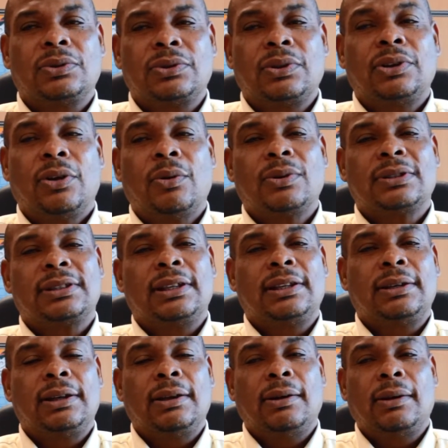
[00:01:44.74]
announce that
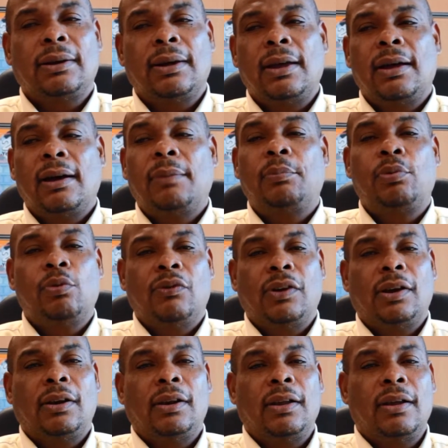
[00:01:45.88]
the approval
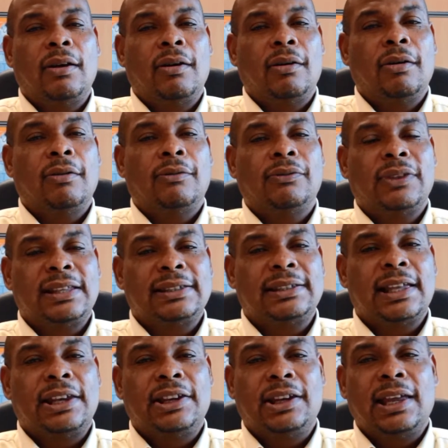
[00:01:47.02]
of that
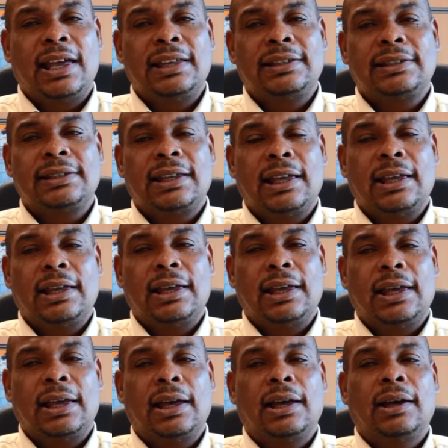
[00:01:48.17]
standard as
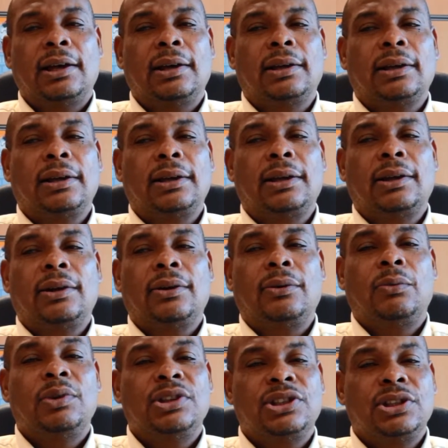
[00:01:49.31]
a
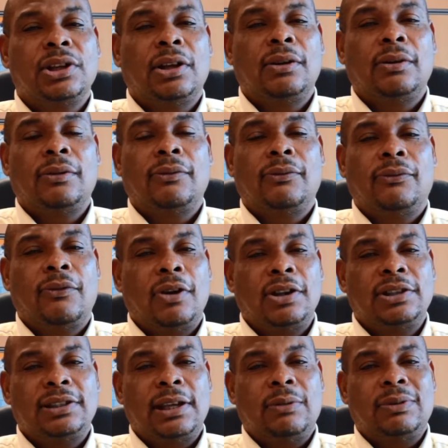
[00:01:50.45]
regional
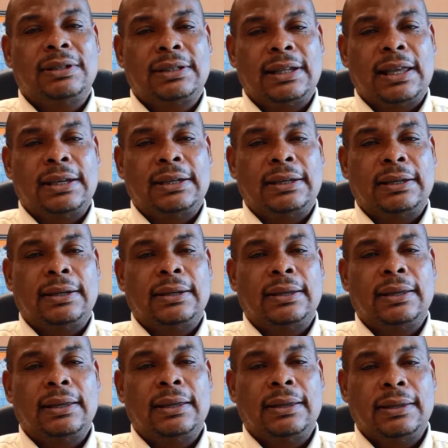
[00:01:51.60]
voluntary standard.
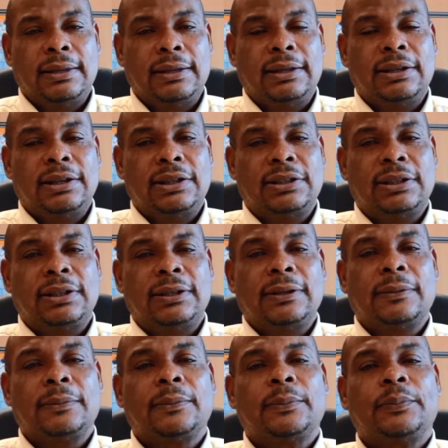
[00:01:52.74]
Okay. You mentioned
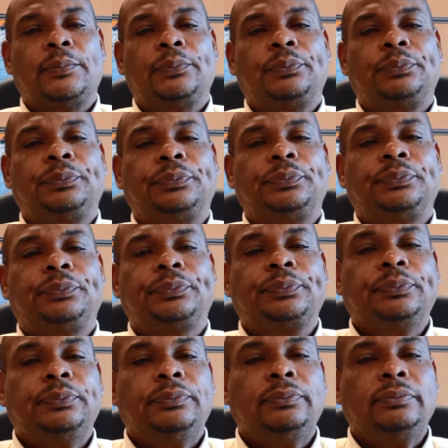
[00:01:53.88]
some of the challenges.
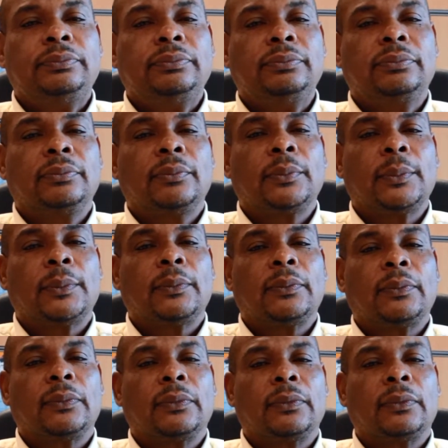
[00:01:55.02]
What are some of the
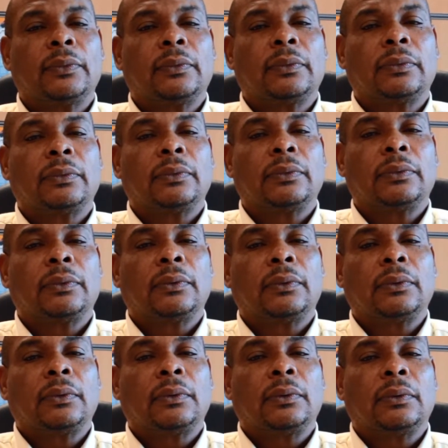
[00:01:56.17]
challenges you would have had in
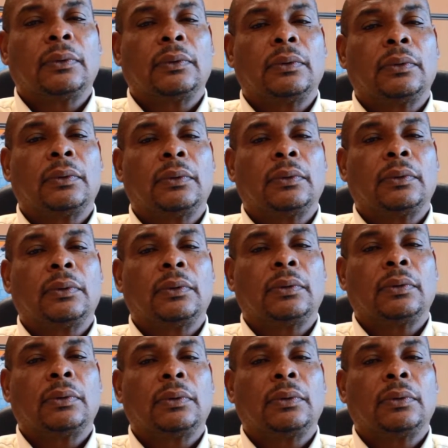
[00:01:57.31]
terms of getting